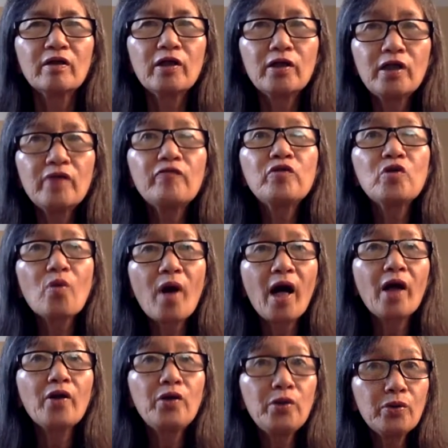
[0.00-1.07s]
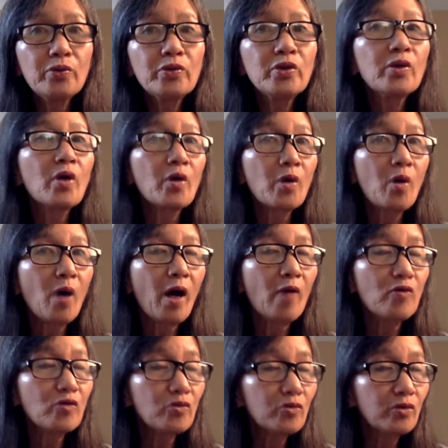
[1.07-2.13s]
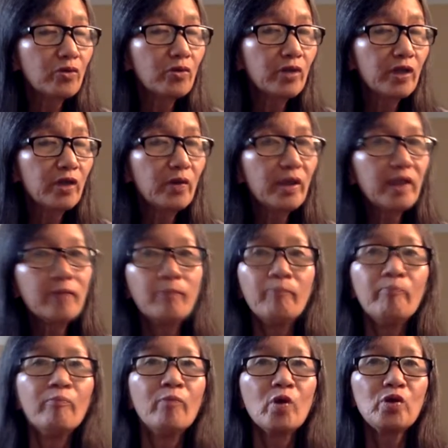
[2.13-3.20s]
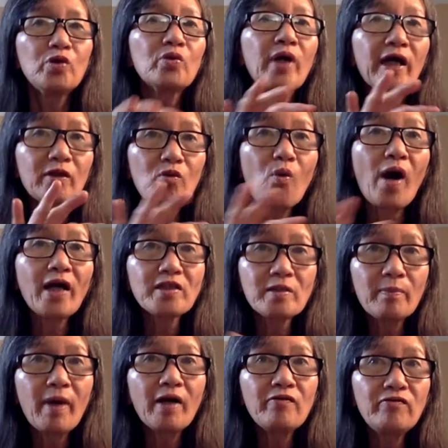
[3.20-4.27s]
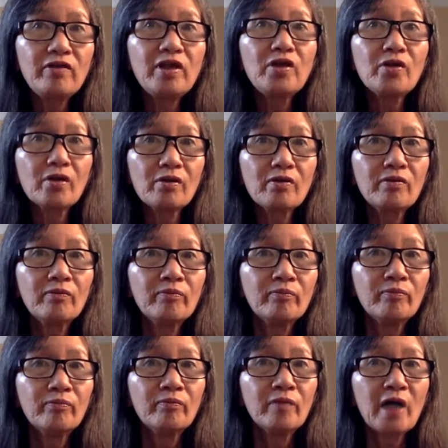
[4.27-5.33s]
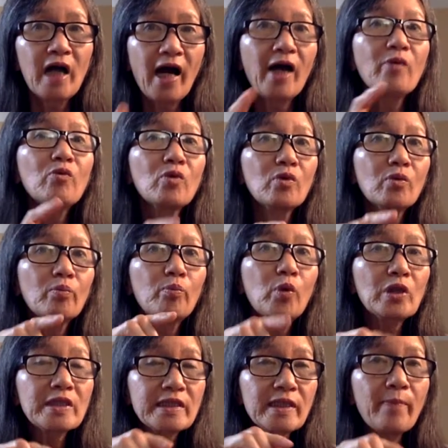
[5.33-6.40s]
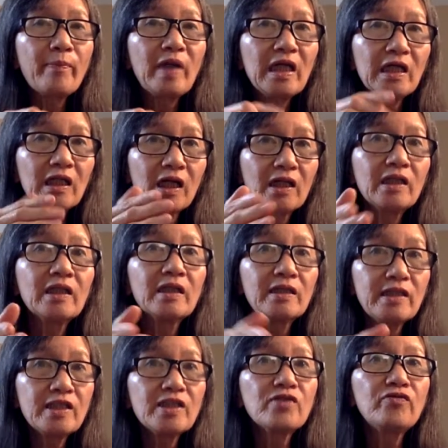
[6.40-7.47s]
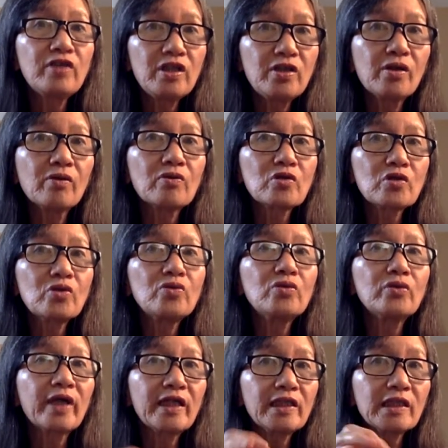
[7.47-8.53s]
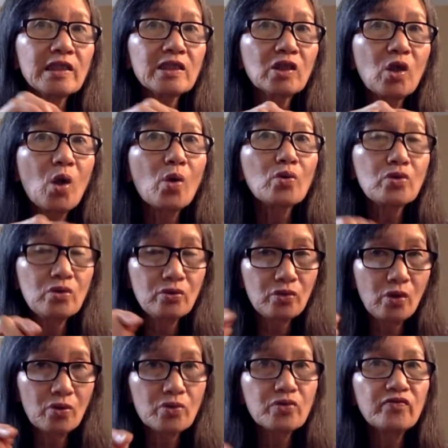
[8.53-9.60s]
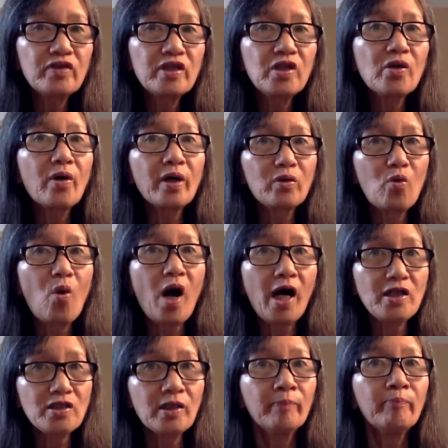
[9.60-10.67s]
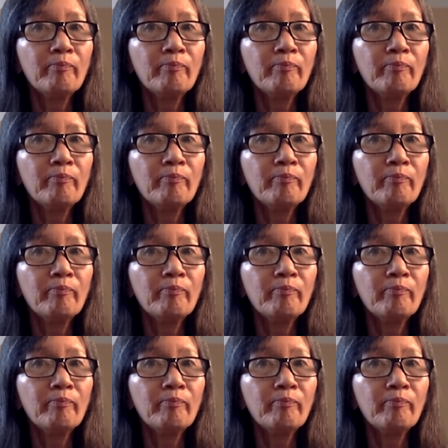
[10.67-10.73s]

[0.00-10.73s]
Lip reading: If you are new, you don't know how to do the healing, you can watch my video. I will put some link under this video, so you can just go to those videos and watch.